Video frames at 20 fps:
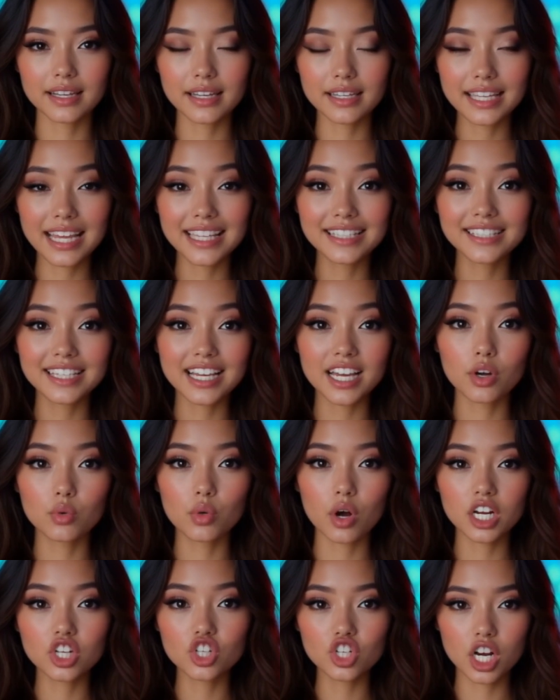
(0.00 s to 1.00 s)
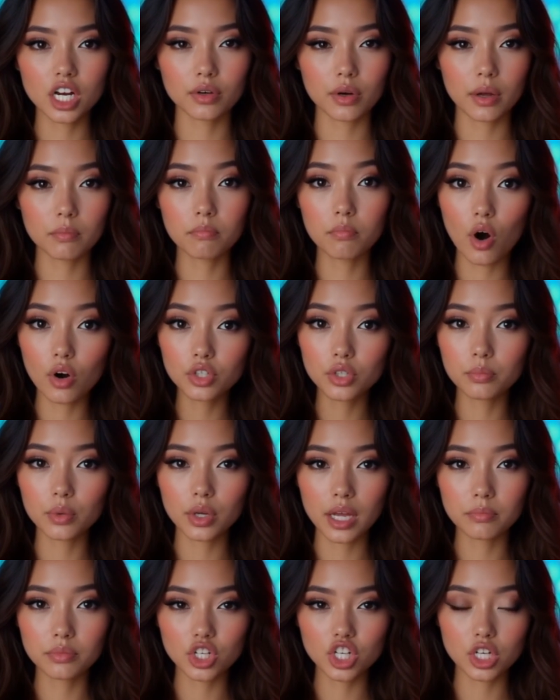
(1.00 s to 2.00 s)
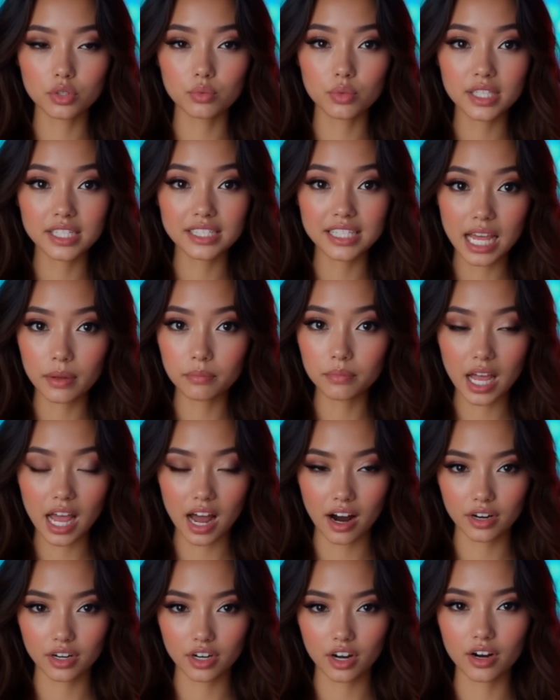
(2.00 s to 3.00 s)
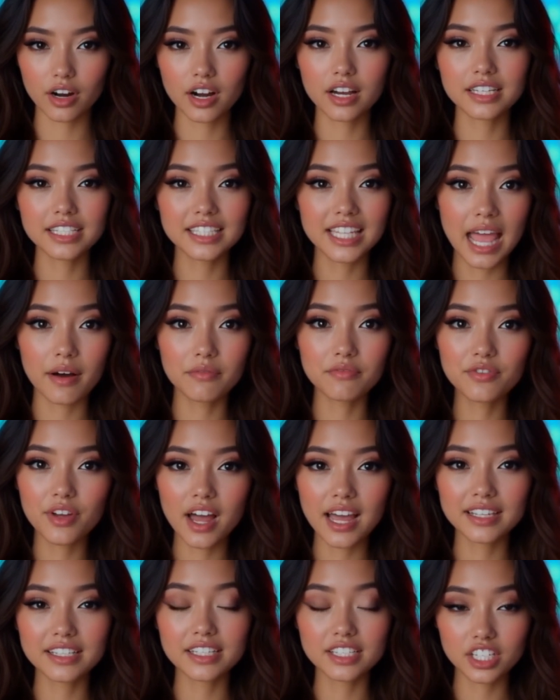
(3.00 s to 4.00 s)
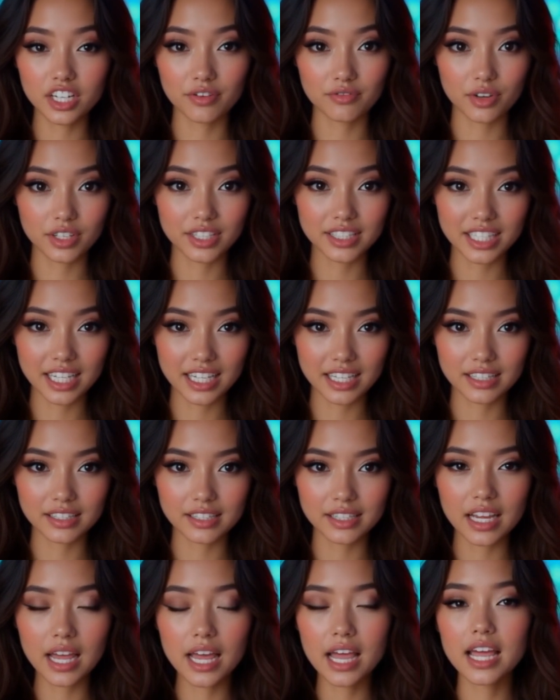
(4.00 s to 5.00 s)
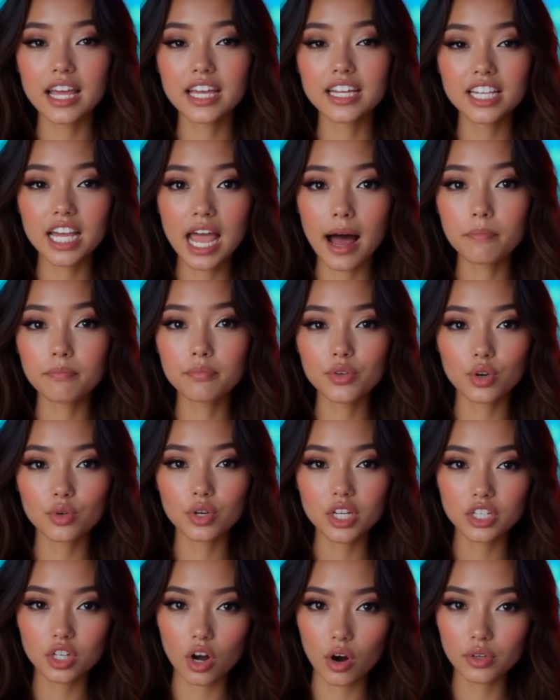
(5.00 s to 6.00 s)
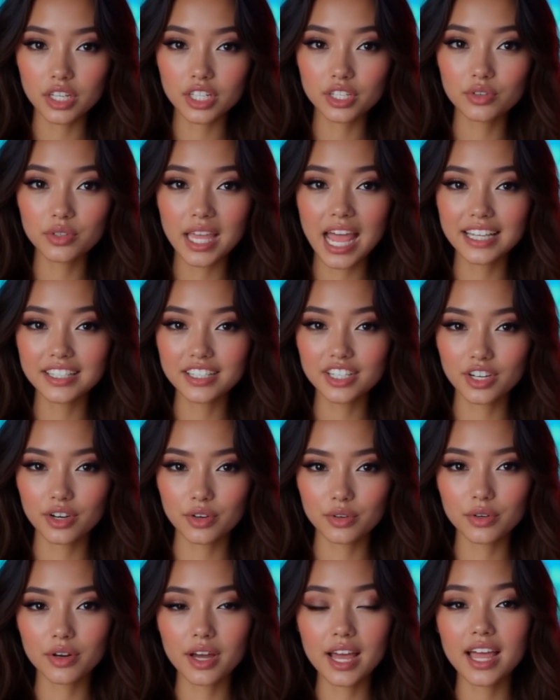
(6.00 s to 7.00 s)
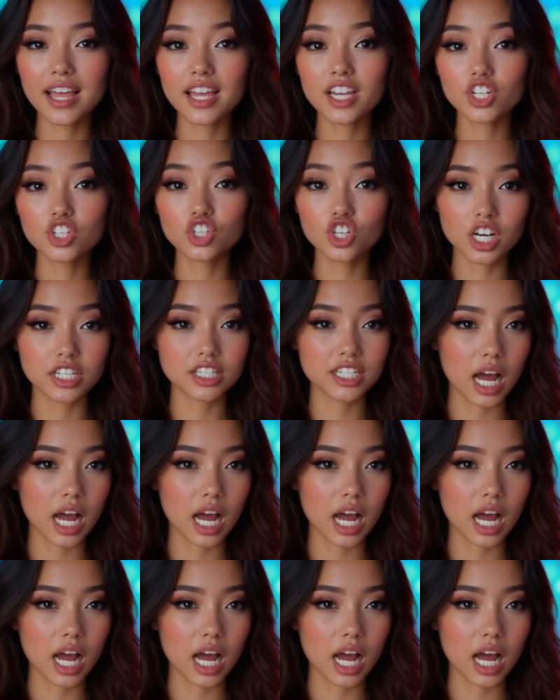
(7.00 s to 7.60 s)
Let's say you want to generate multiple images with the same character, same face, different scenes. Yep, you can totally do that too. Just